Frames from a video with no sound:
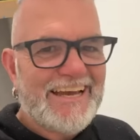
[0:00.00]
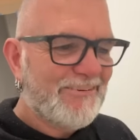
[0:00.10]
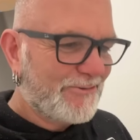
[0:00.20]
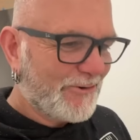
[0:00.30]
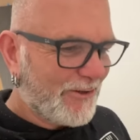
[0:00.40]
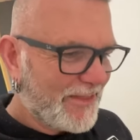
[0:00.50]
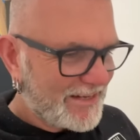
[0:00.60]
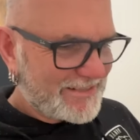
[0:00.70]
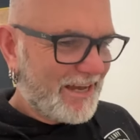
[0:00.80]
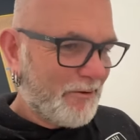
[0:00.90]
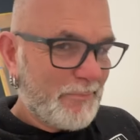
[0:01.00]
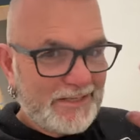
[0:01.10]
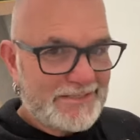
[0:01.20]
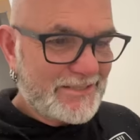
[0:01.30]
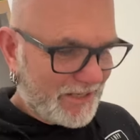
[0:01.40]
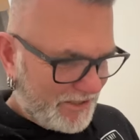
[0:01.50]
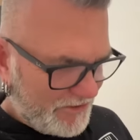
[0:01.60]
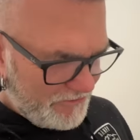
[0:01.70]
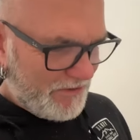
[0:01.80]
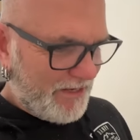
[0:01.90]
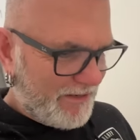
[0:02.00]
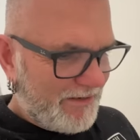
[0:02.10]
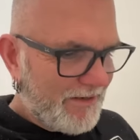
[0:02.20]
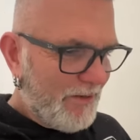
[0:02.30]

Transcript: After all that time being stuck in the van